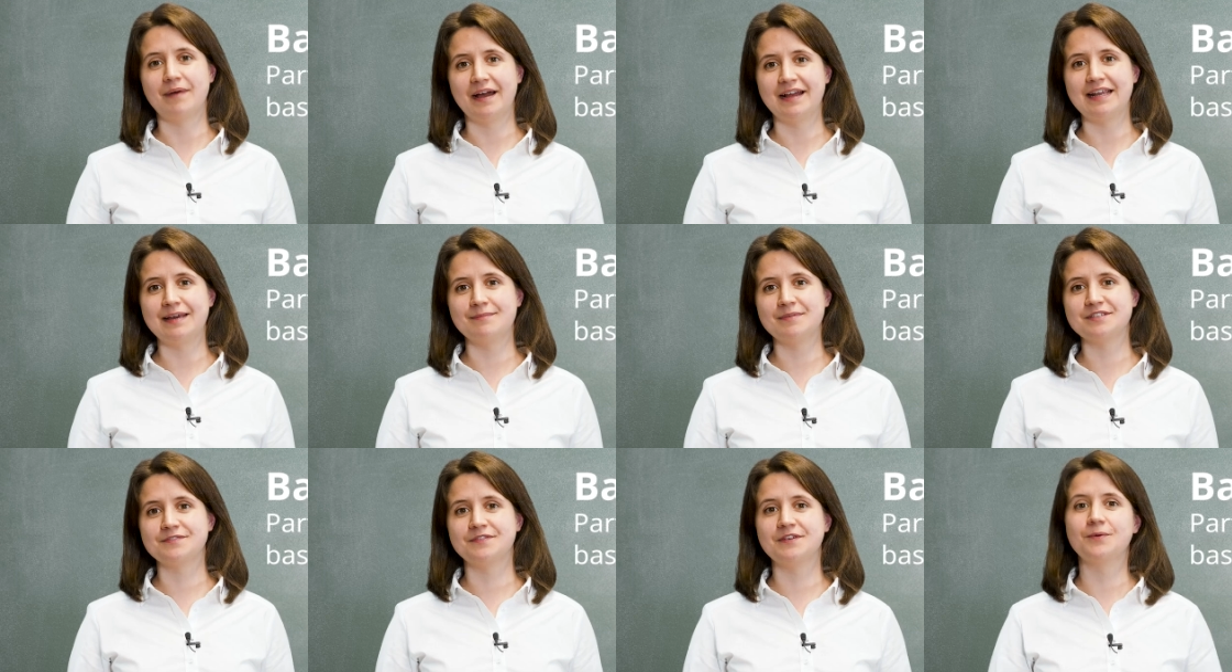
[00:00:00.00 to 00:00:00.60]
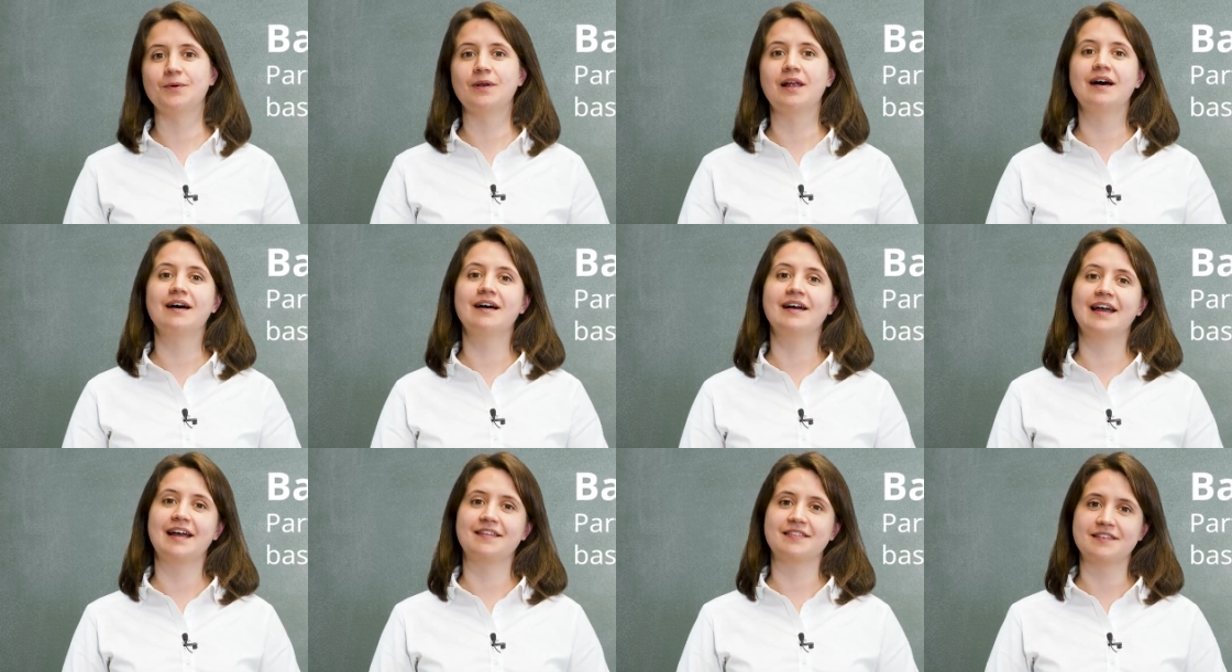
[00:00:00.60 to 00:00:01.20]
My name is
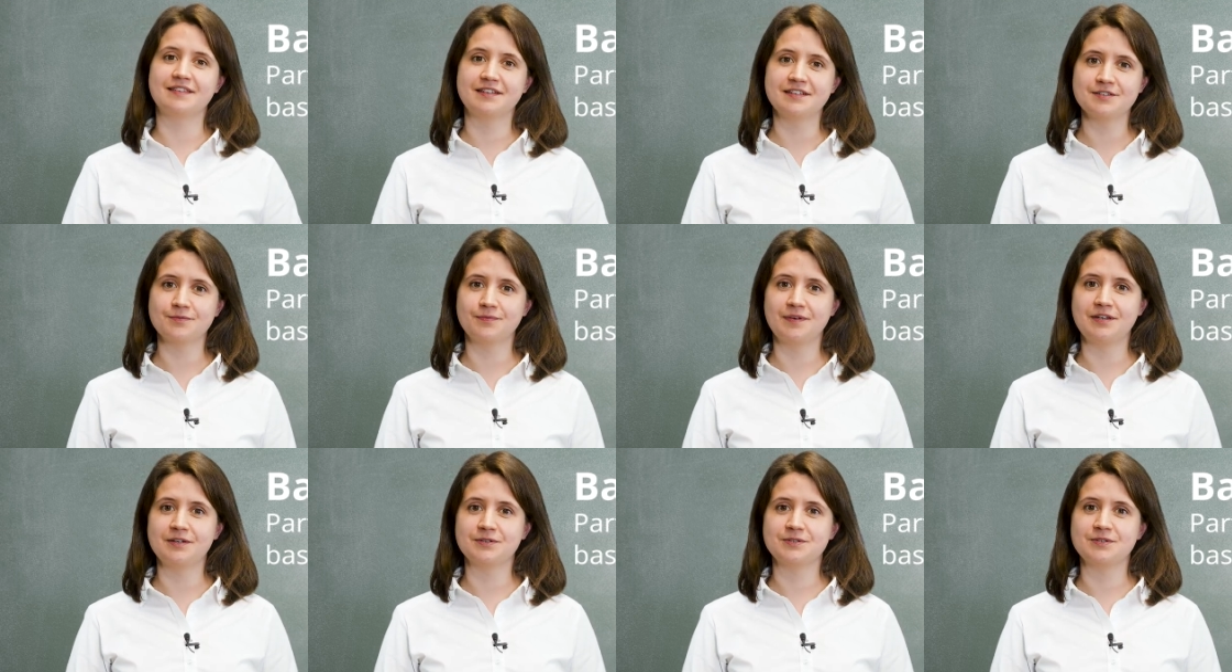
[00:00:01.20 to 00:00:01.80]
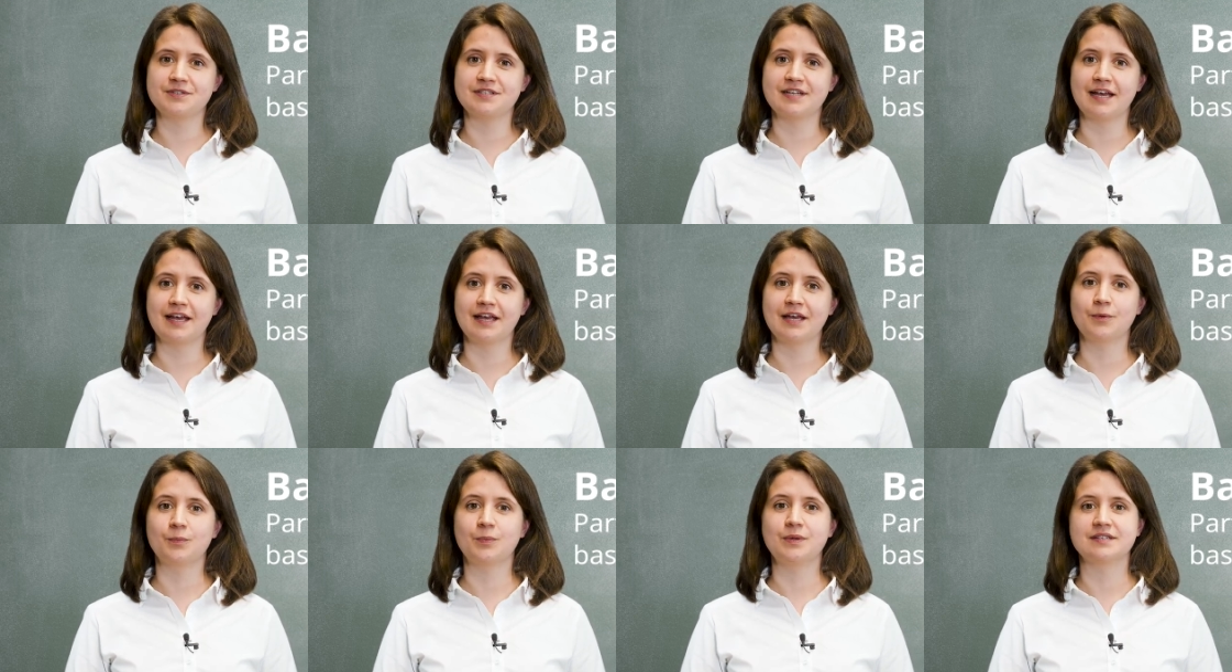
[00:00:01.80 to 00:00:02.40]
Viola, and in this video
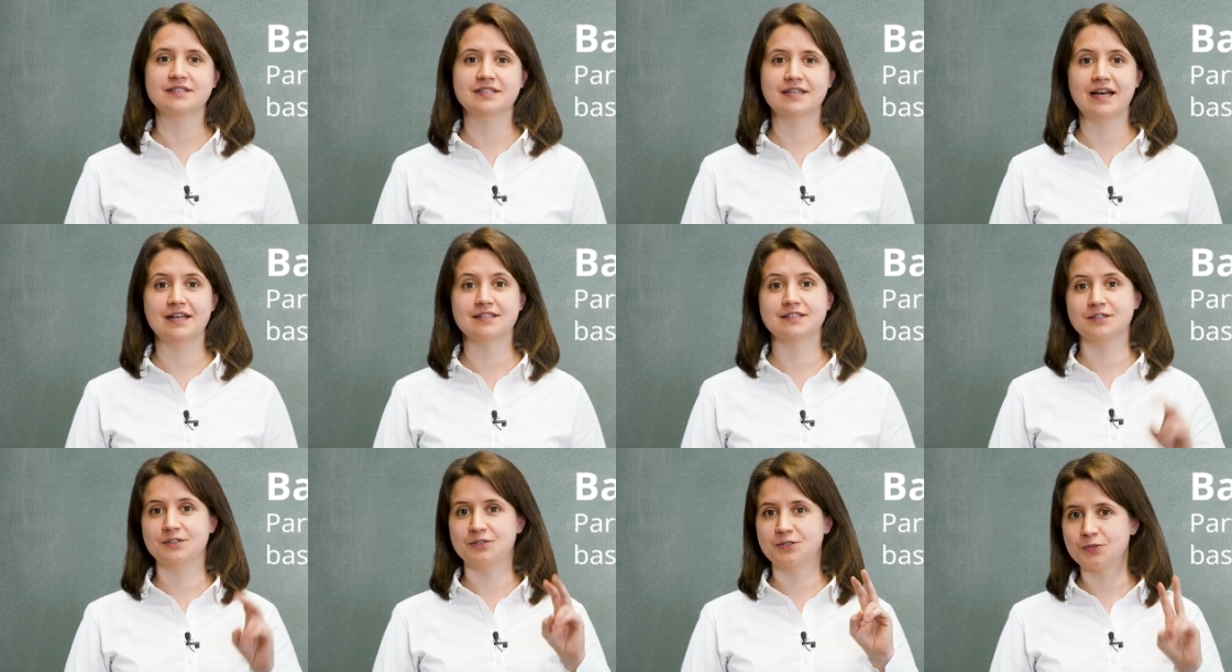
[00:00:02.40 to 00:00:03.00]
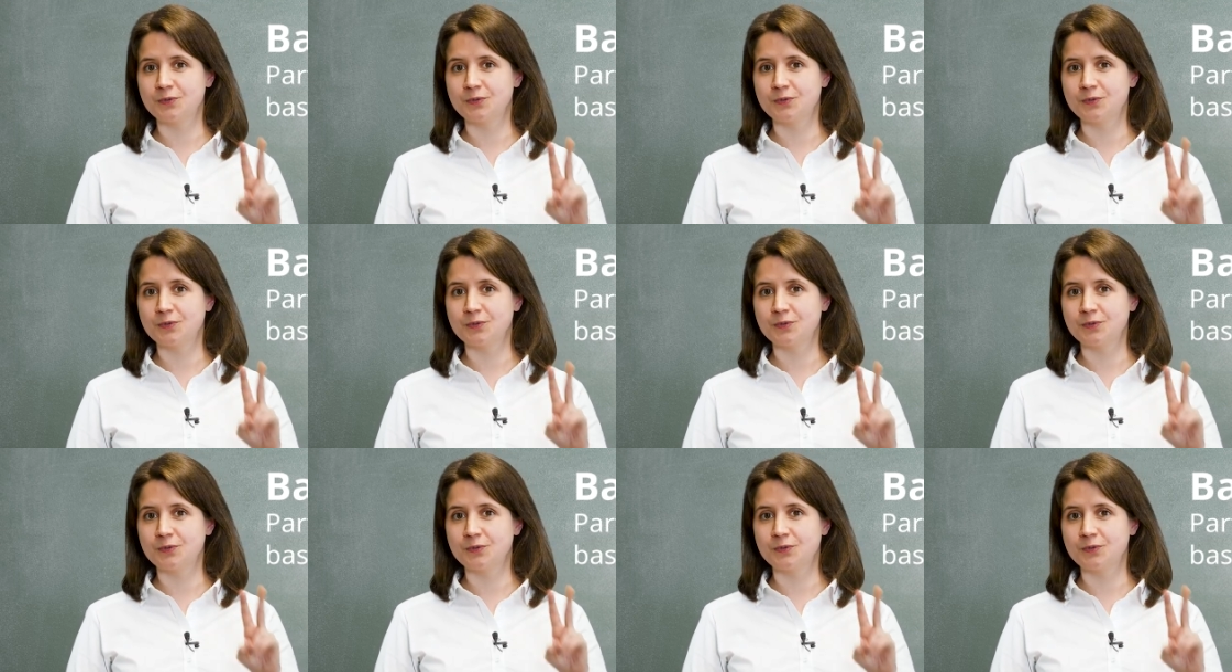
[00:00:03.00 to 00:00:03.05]
today we discuss